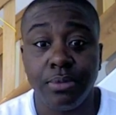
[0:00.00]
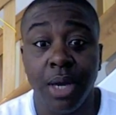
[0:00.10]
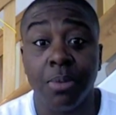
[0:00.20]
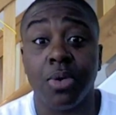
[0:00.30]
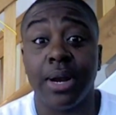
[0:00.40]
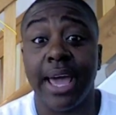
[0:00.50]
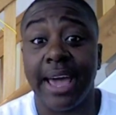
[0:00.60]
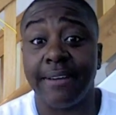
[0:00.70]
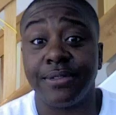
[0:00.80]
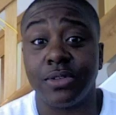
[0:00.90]
I'm going to
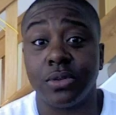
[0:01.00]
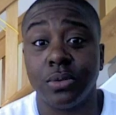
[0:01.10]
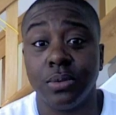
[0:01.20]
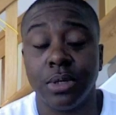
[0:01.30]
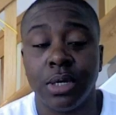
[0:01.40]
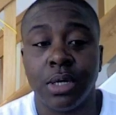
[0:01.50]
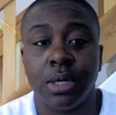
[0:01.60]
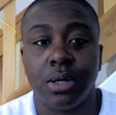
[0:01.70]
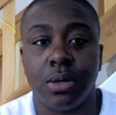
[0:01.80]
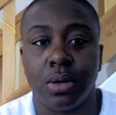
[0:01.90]
have to,
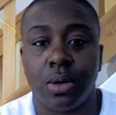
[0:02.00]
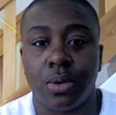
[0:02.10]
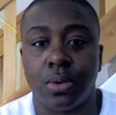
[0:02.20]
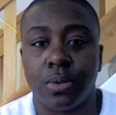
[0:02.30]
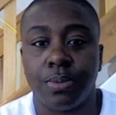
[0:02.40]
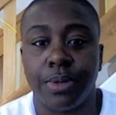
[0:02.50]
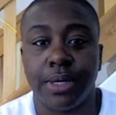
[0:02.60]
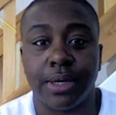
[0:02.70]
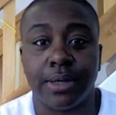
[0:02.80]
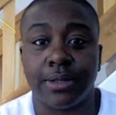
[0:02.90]
you know,
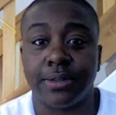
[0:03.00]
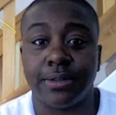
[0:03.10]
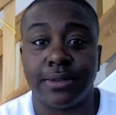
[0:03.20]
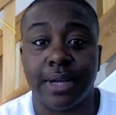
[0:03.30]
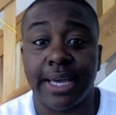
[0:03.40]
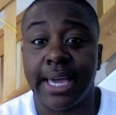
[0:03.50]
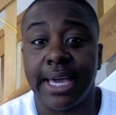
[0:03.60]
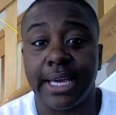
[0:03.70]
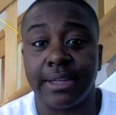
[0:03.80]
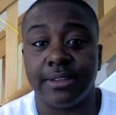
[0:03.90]
because I
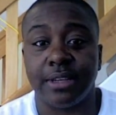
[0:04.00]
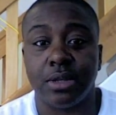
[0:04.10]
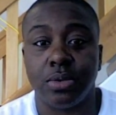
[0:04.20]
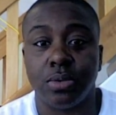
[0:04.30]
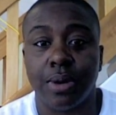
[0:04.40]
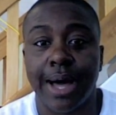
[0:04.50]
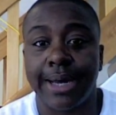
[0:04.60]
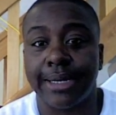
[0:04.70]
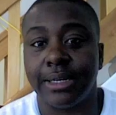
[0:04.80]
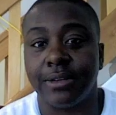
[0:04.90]
can't continue
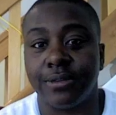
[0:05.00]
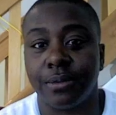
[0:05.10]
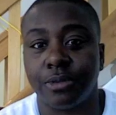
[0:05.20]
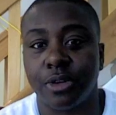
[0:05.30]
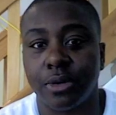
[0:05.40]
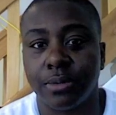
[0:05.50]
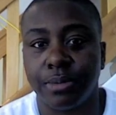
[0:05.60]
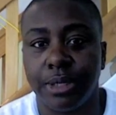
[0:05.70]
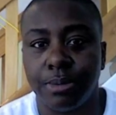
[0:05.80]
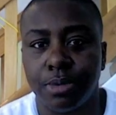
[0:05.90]
hiding this from certain
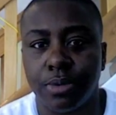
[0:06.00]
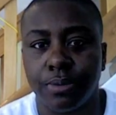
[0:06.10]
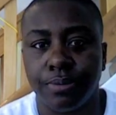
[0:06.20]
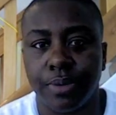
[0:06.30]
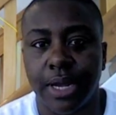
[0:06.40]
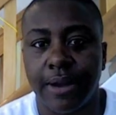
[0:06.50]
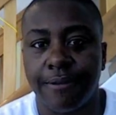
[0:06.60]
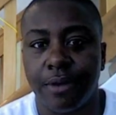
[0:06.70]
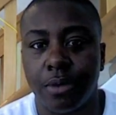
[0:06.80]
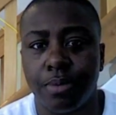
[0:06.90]
people that I
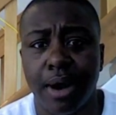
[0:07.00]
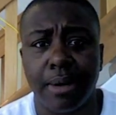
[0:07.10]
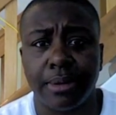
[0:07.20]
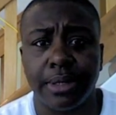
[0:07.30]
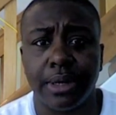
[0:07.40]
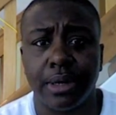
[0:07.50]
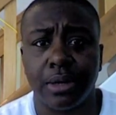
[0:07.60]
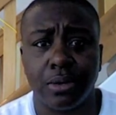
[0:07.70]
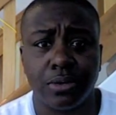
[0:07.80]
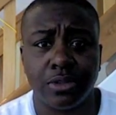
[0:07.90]
feel probably are the
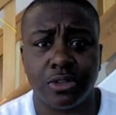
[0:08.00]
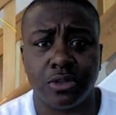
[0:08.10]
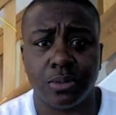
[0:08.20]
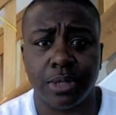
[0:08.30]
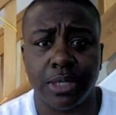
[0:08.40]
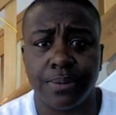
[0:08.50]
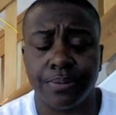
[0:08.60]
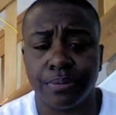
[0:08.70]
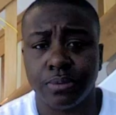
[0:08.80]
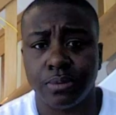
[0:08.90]
closest to
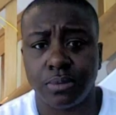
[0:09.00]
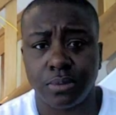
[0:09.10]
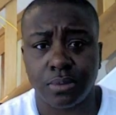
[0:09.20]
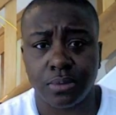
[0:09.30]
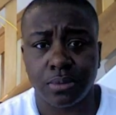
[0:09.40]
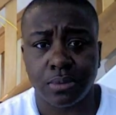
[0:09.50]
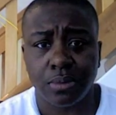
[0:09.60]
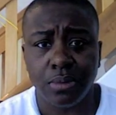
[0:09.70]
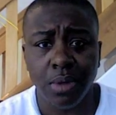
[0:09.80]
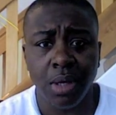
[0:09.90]

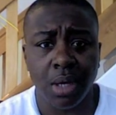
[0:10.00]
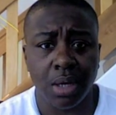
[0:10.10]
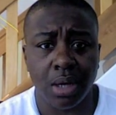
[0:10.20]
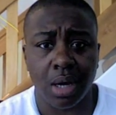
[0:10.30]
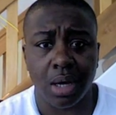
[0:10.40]
me. And